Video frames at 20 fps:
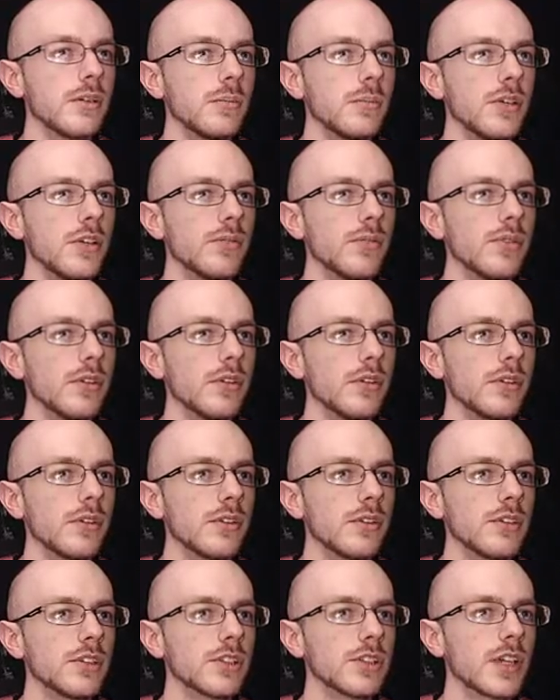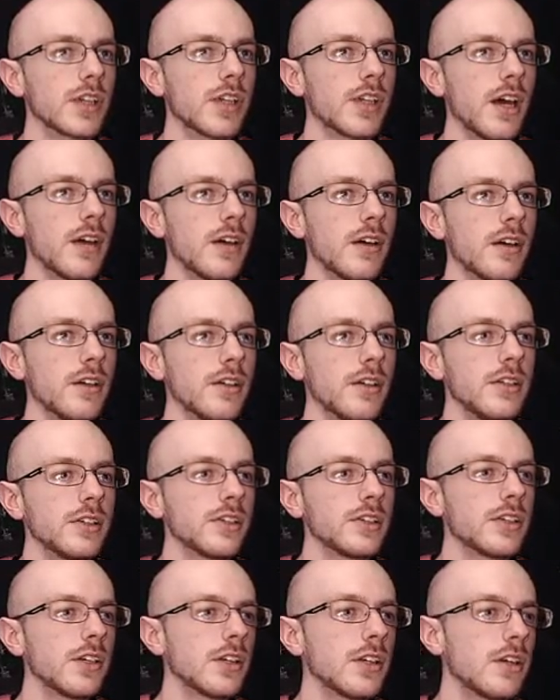Beautiful. Just like that. Uh,
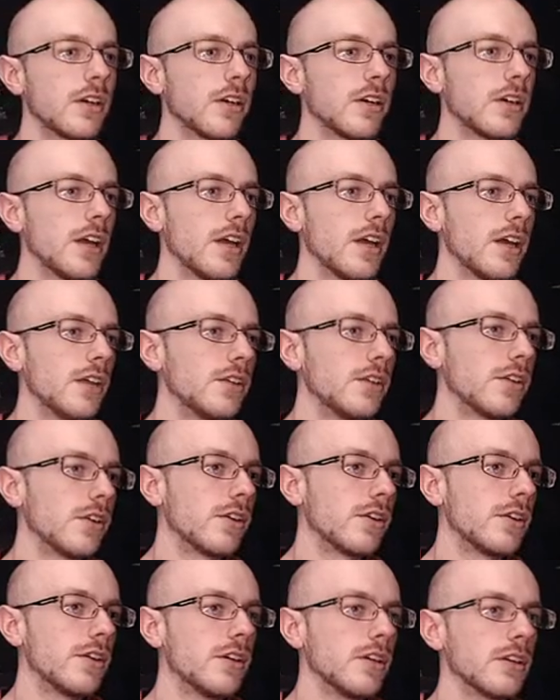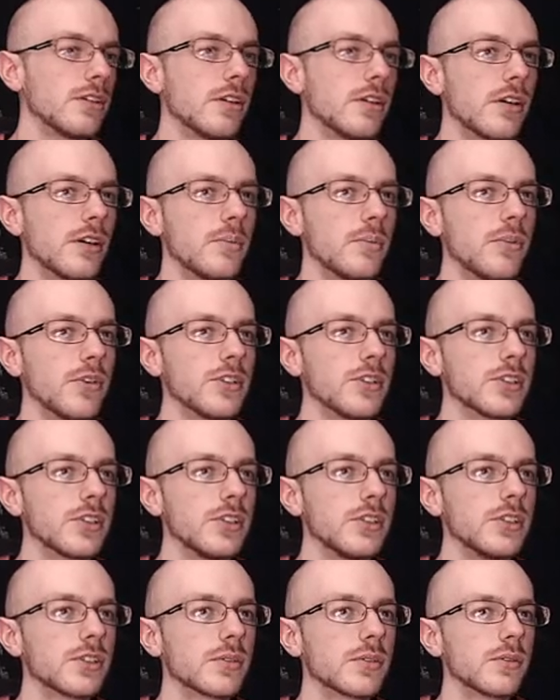he's sitting on a dirty, dirty poison.
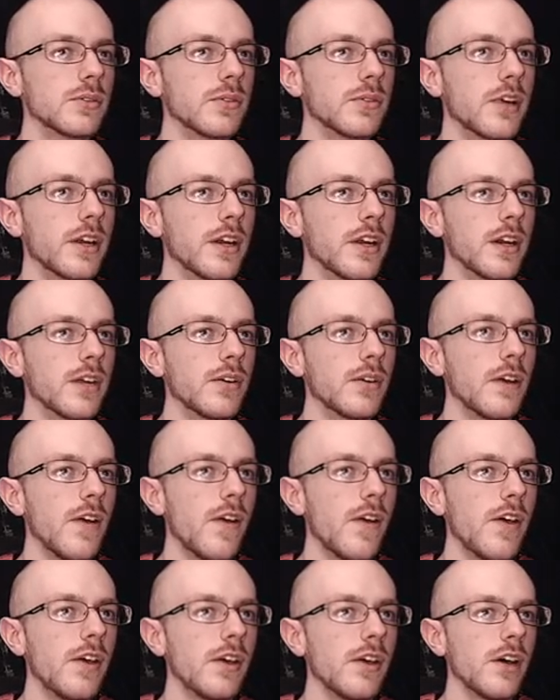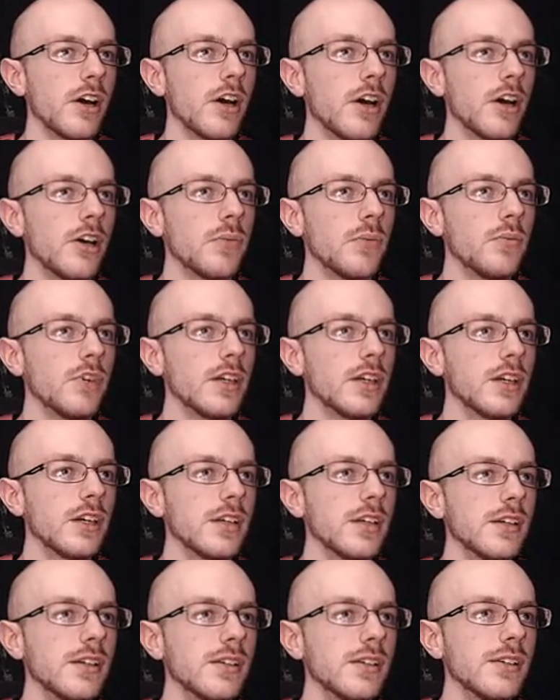He's screwed right now. Um, we
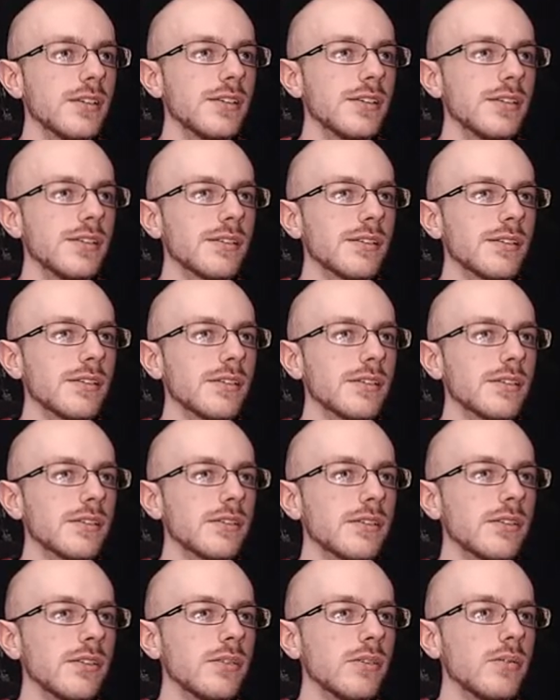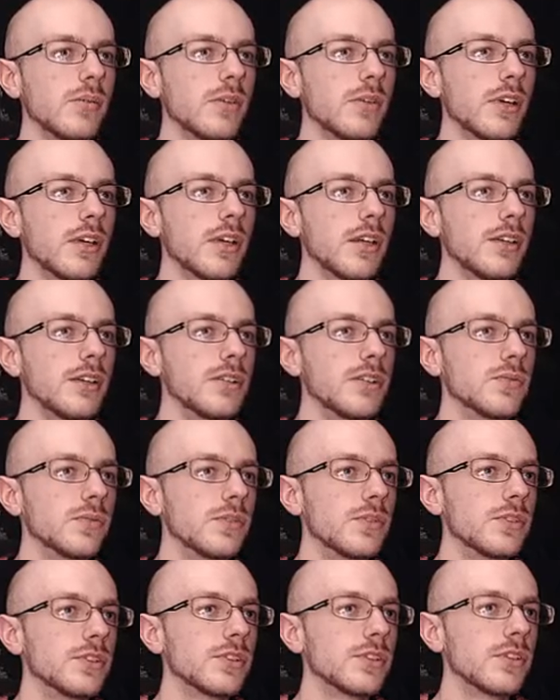can... We want to hit these
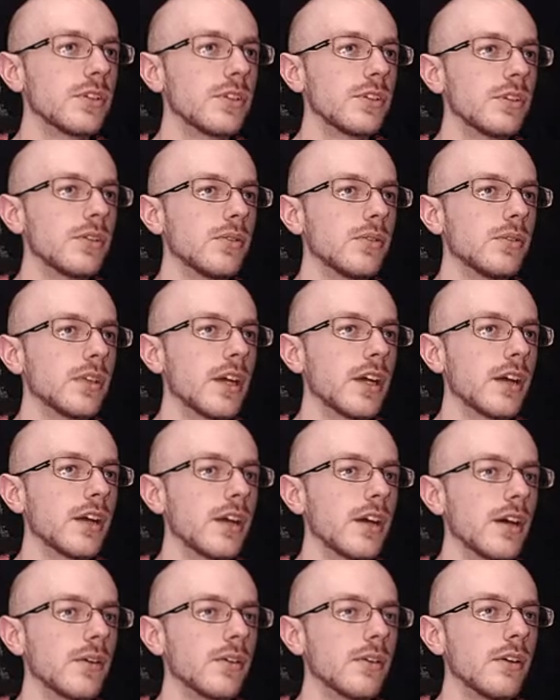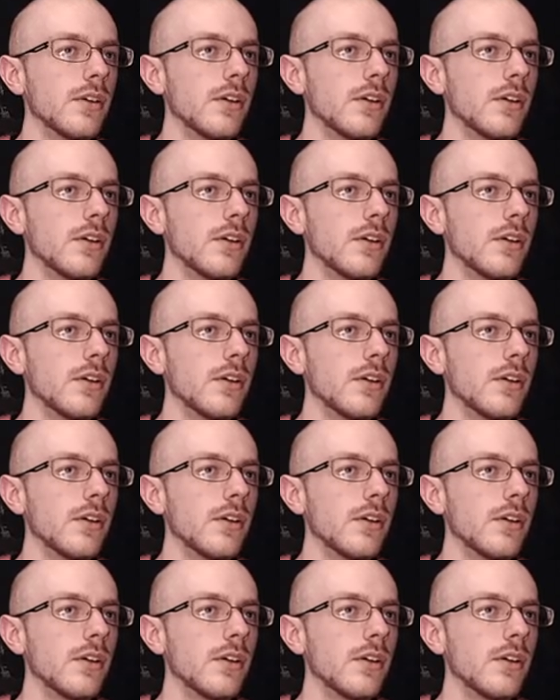fools, without a doubt.